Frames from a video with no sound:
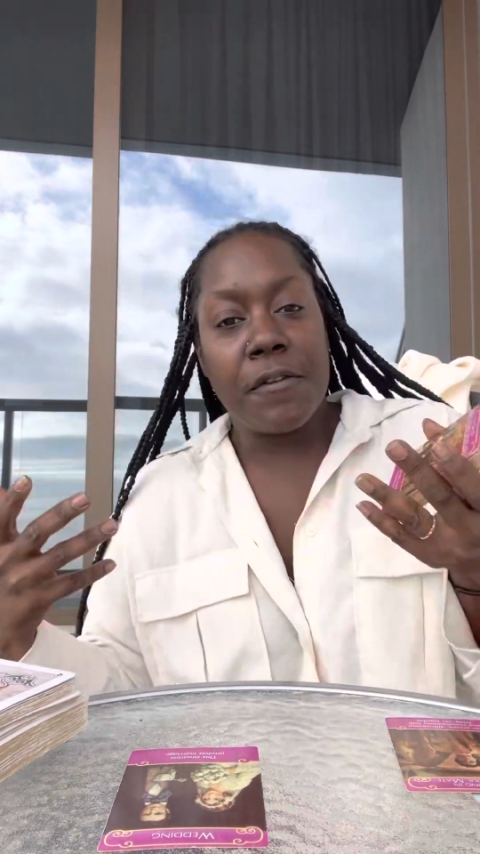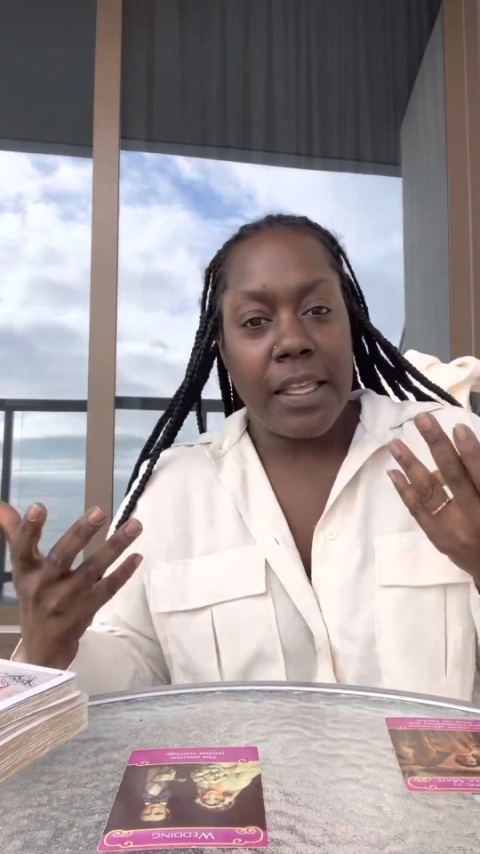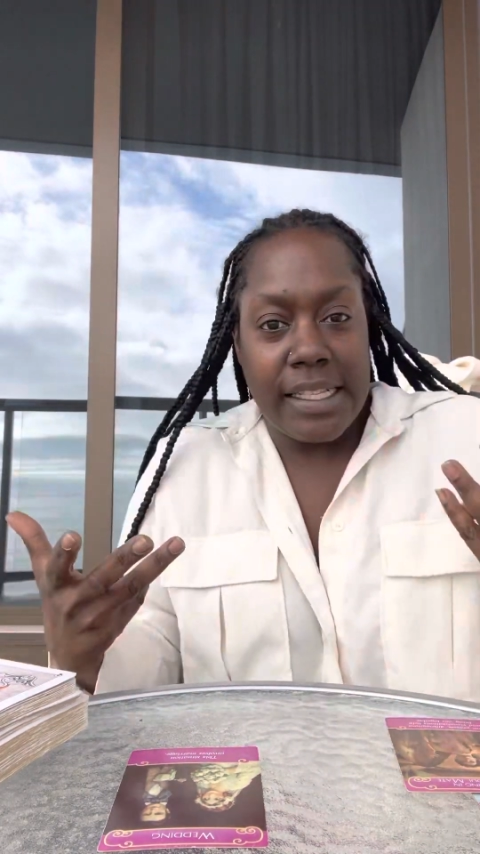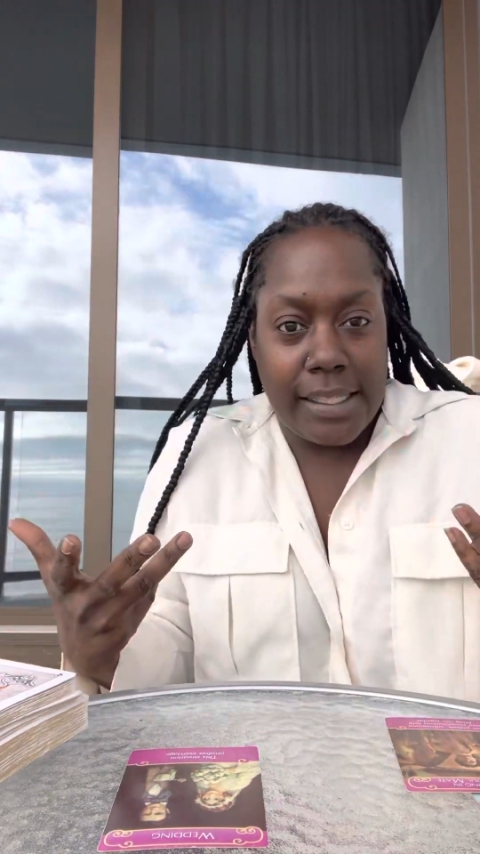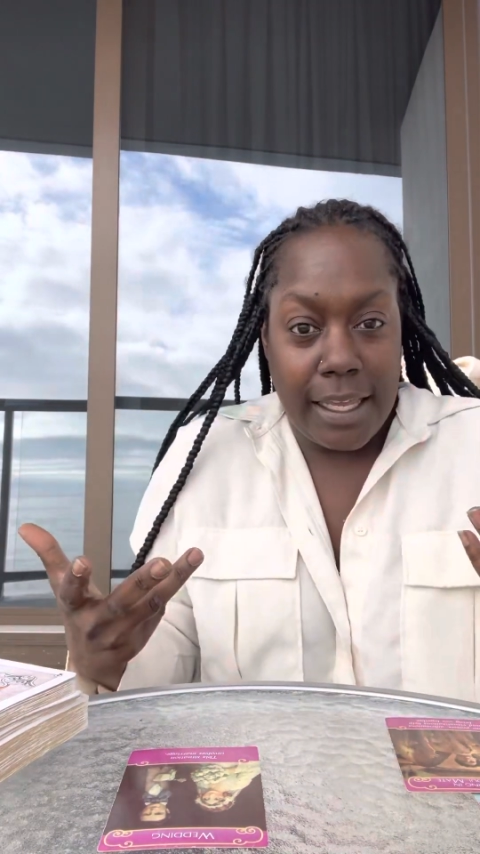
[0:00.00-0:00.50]

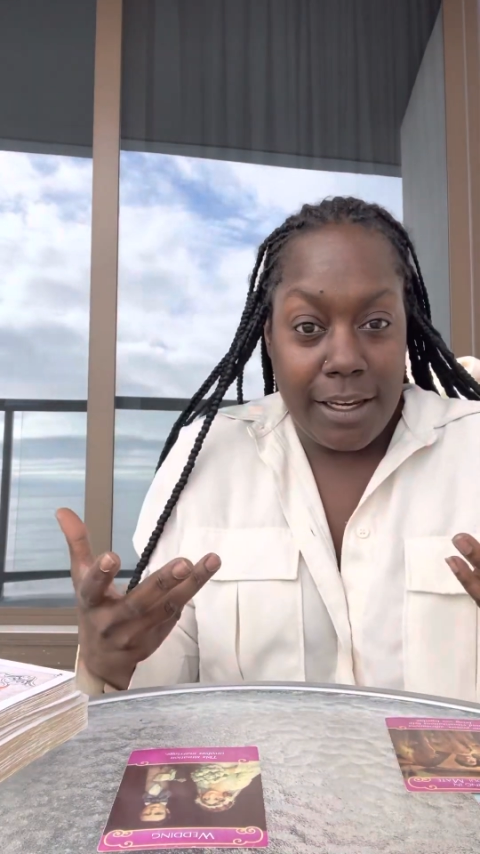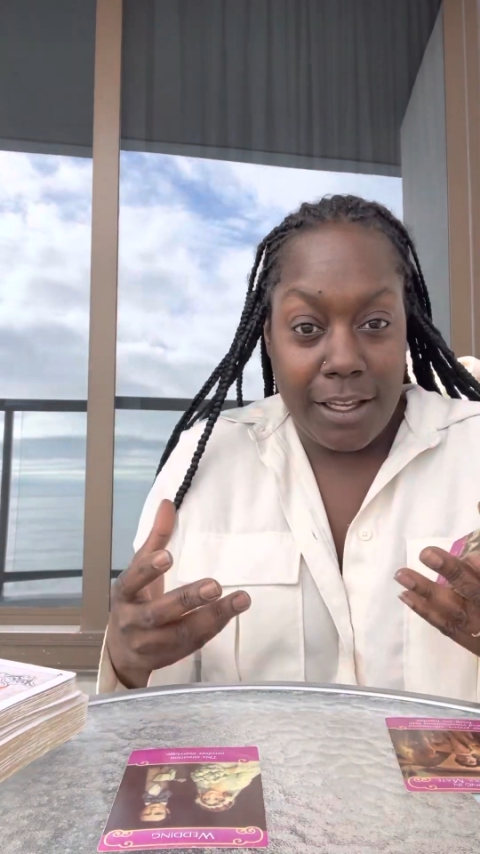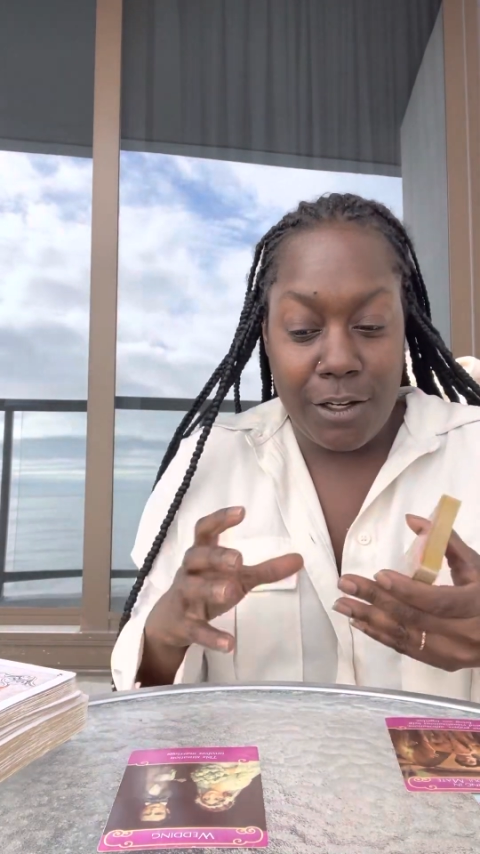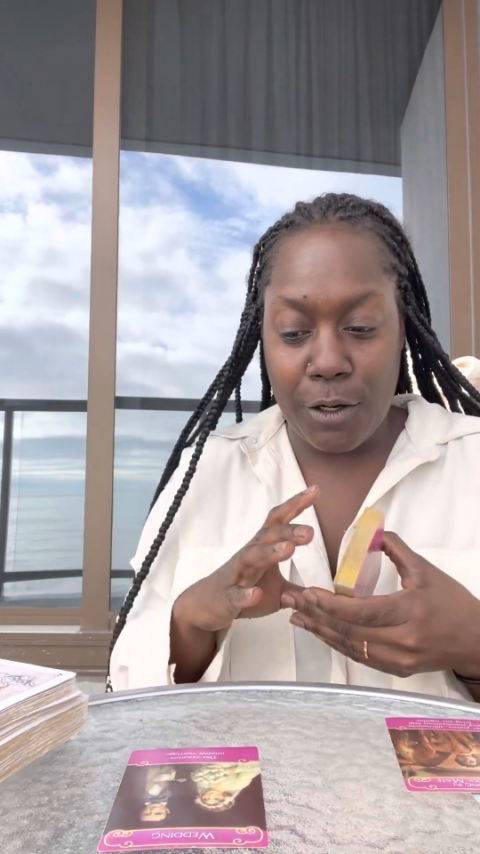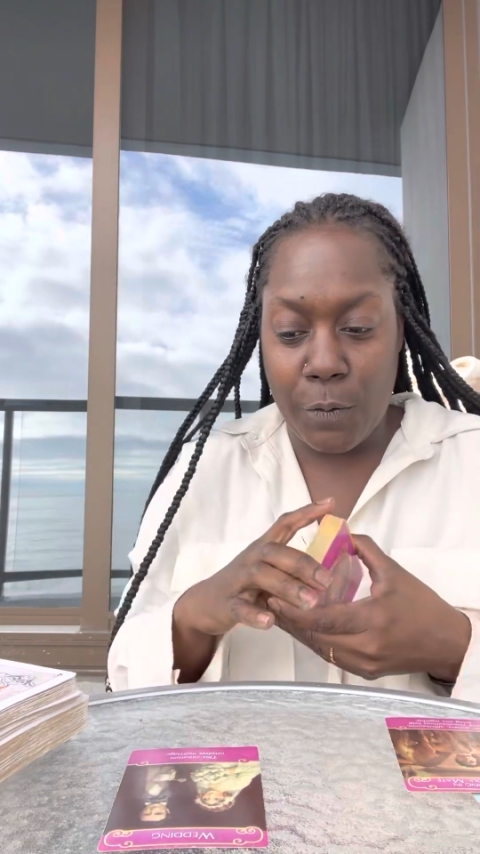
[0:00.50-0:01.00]
that's getting
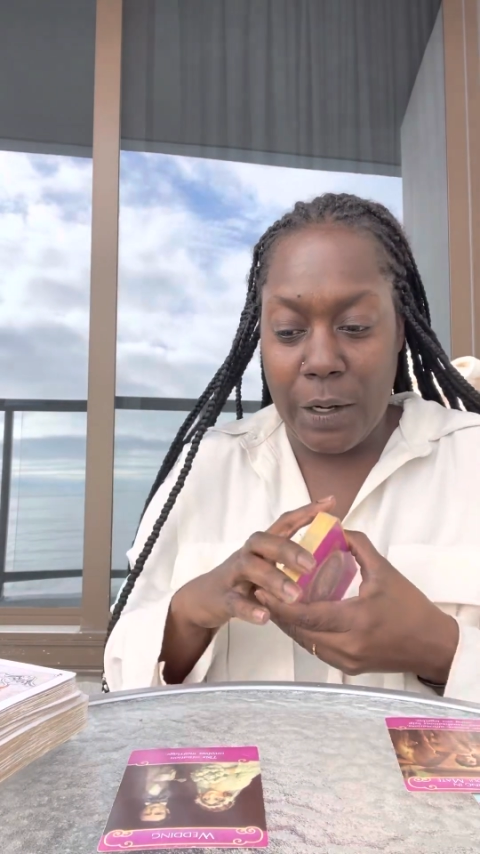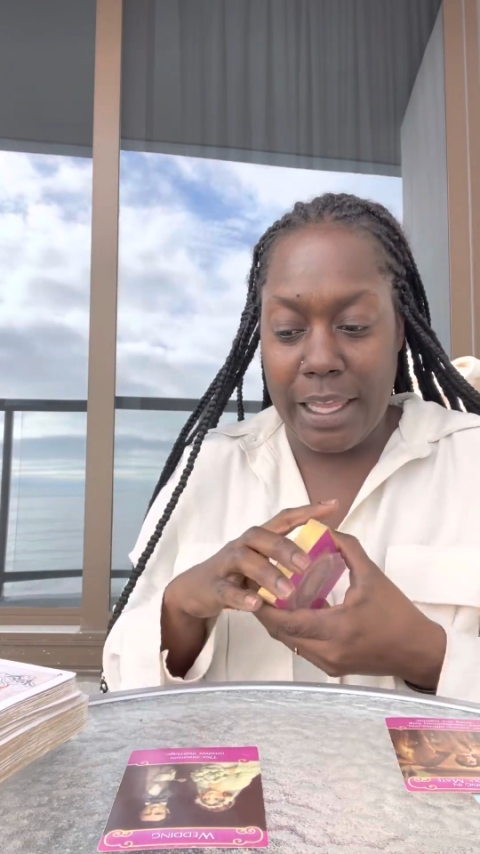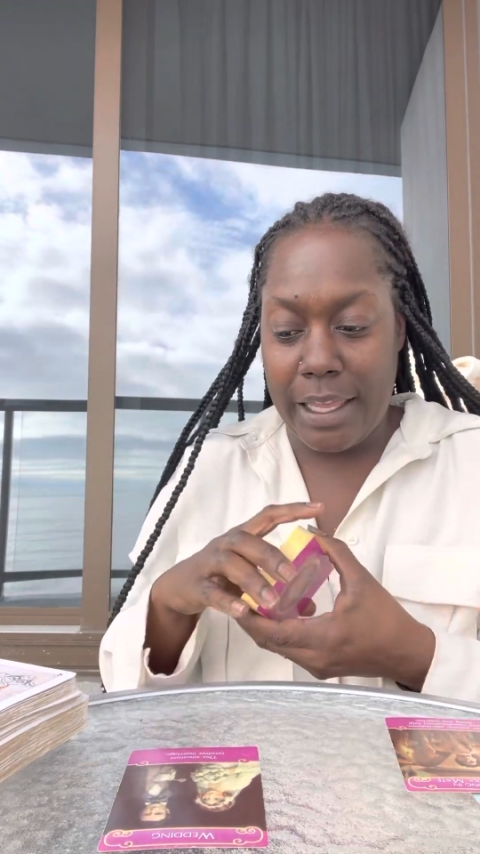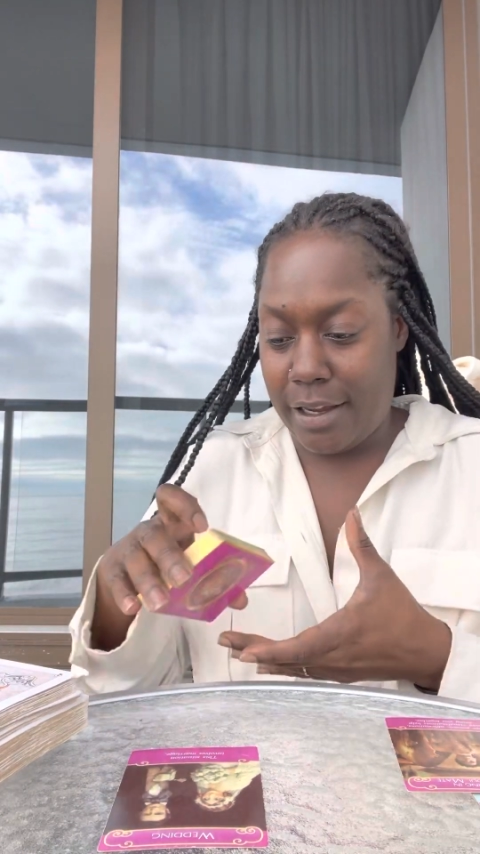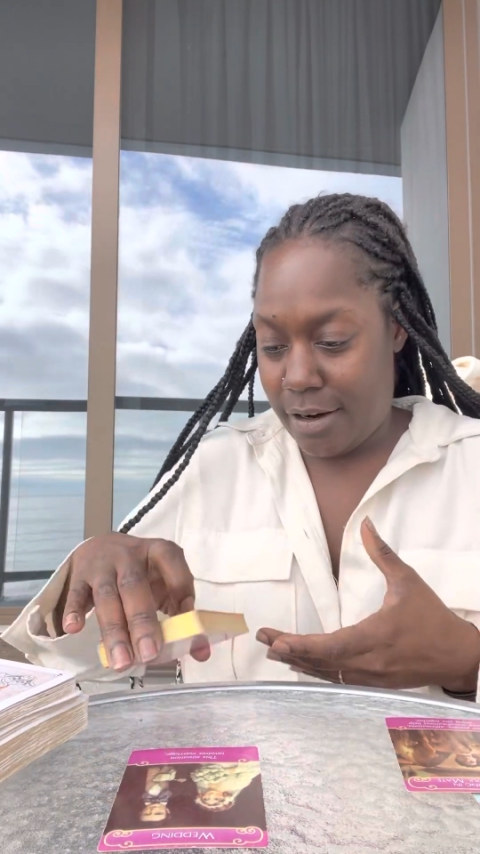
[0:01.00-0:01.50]
in your
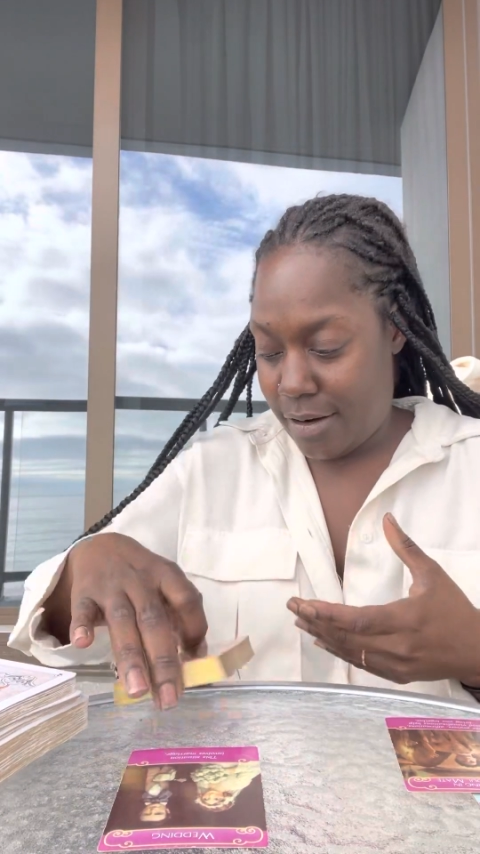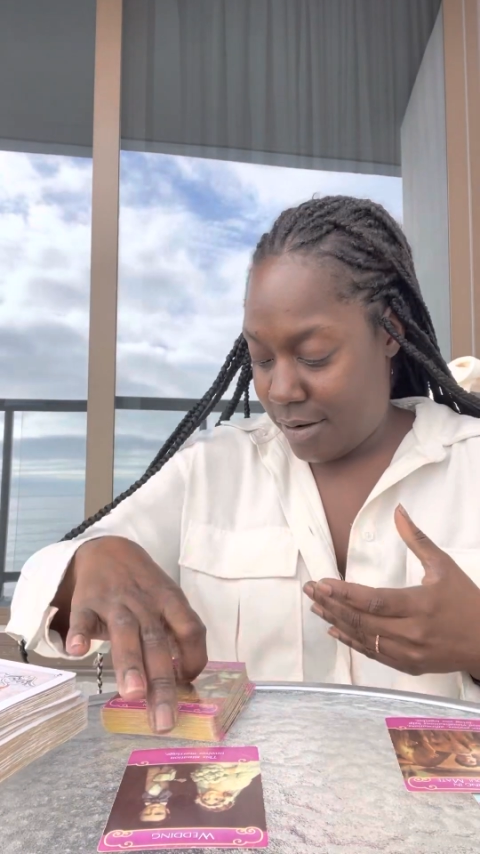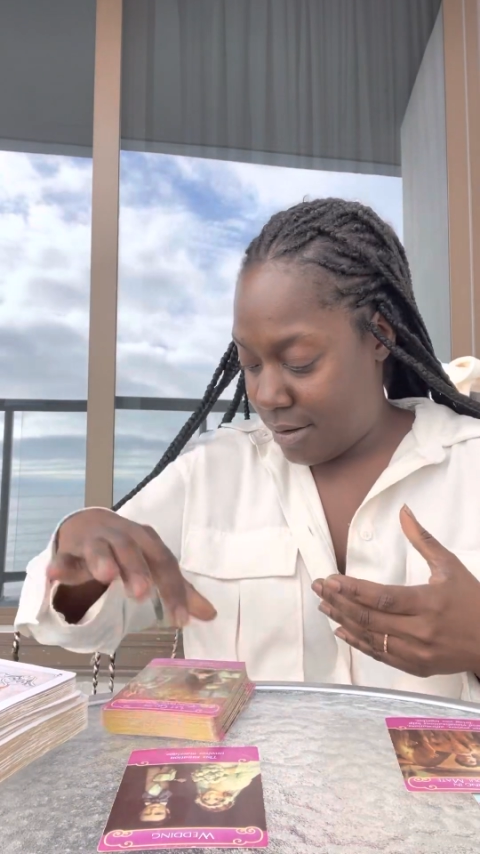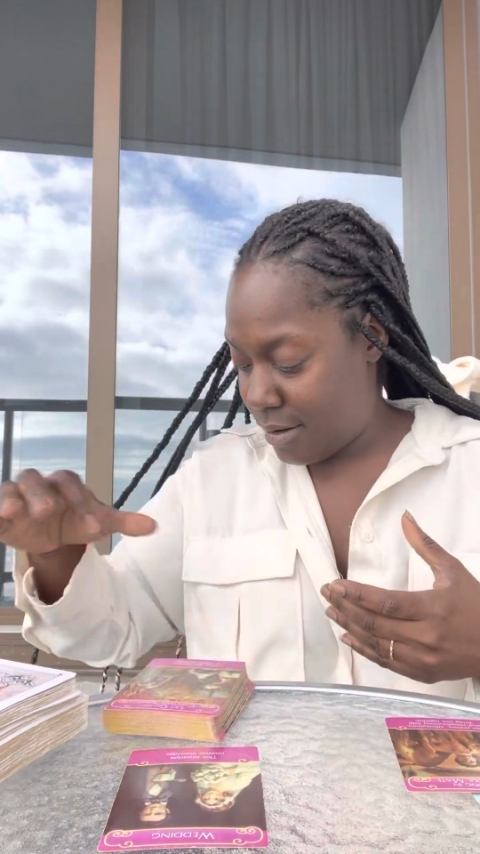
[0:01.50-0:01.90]
way here.